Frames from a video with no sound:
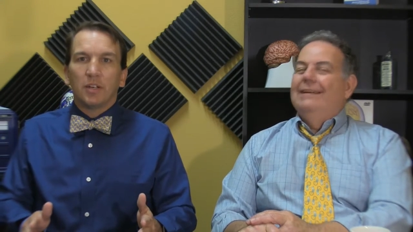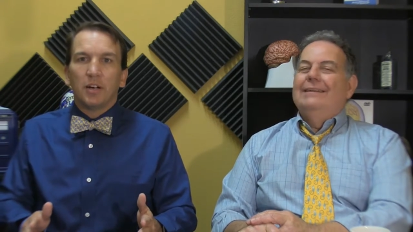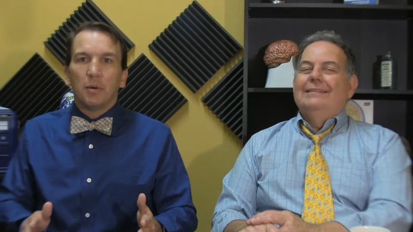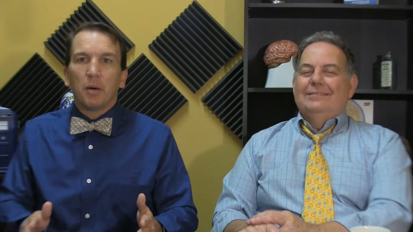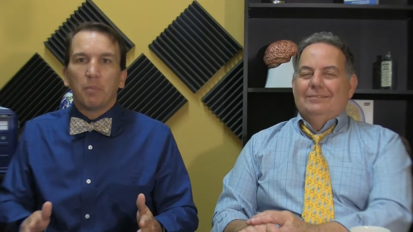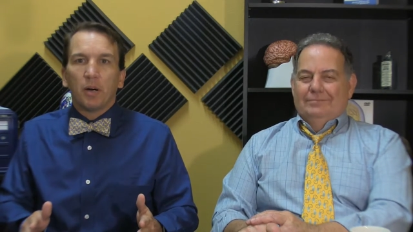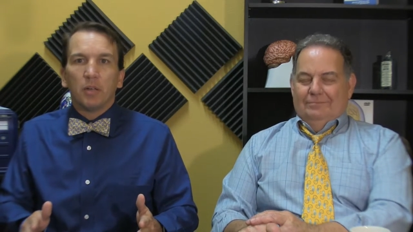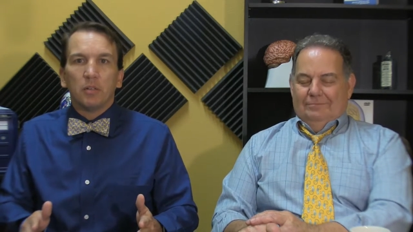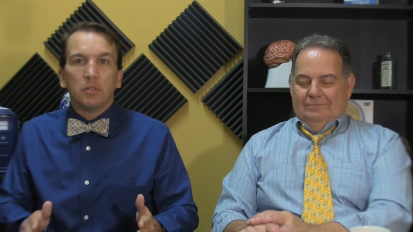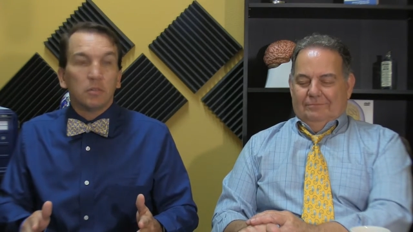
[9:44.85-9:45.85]
Speaker 1: uh,
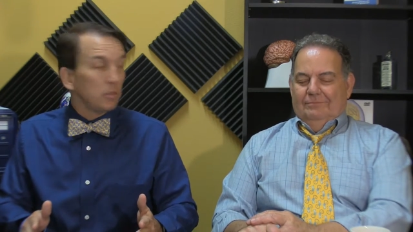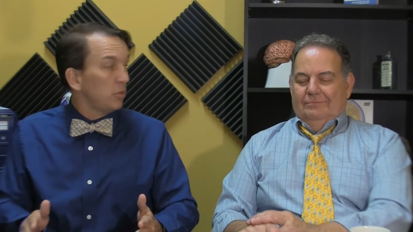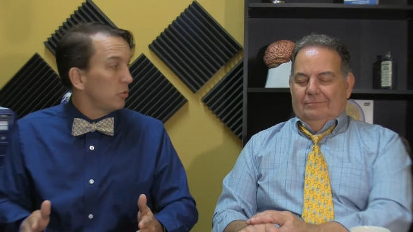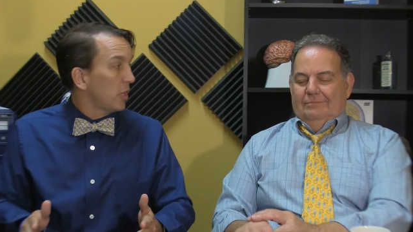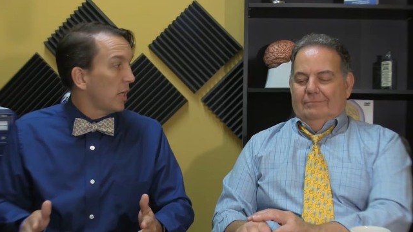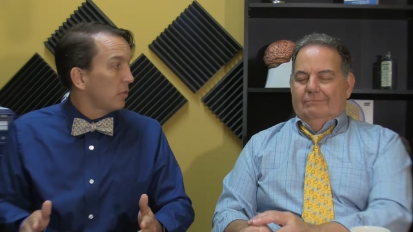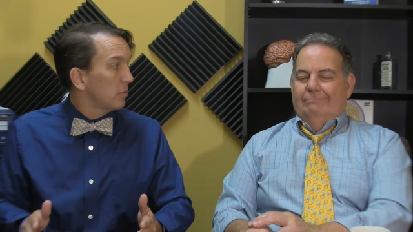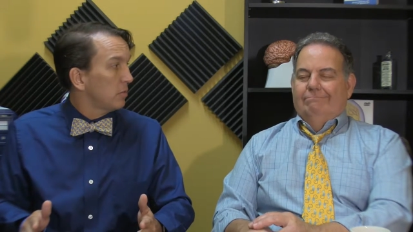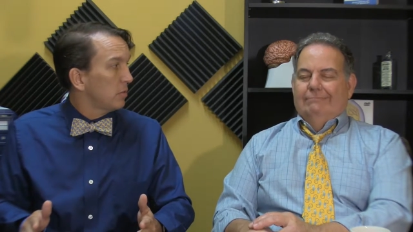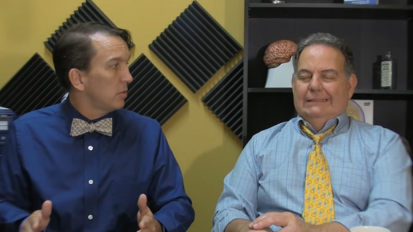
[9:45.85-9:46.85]
upon your child.
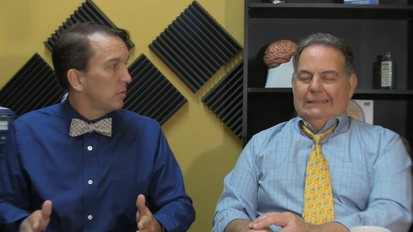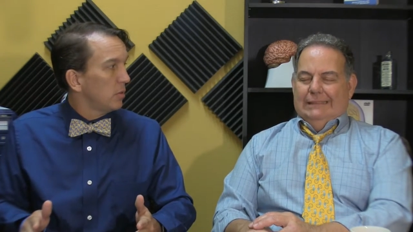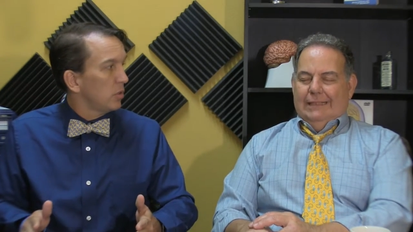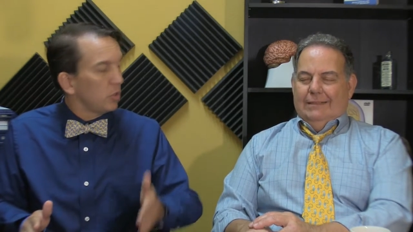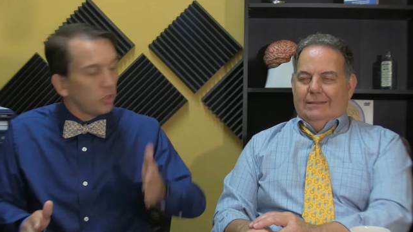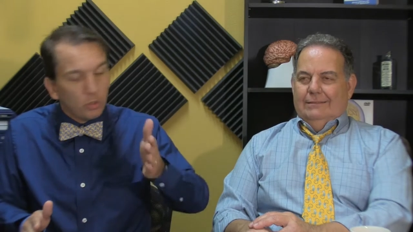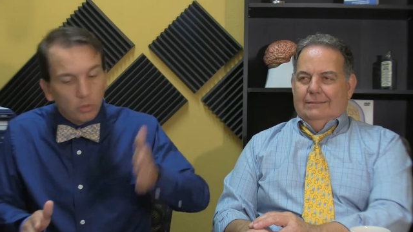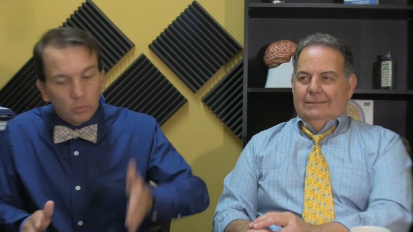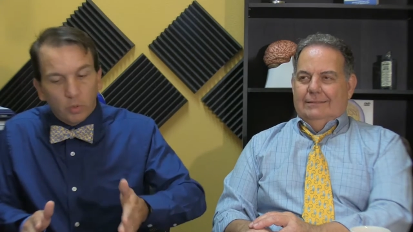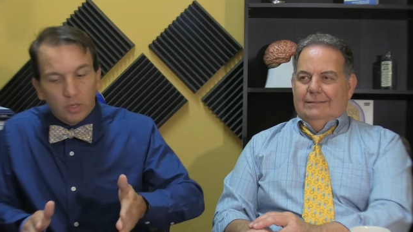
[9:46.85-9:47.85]
Exactly.
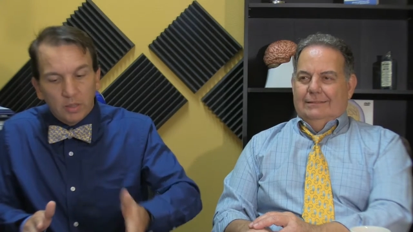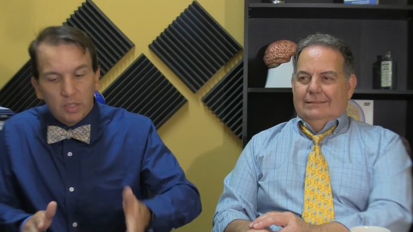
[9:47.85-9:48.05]
You want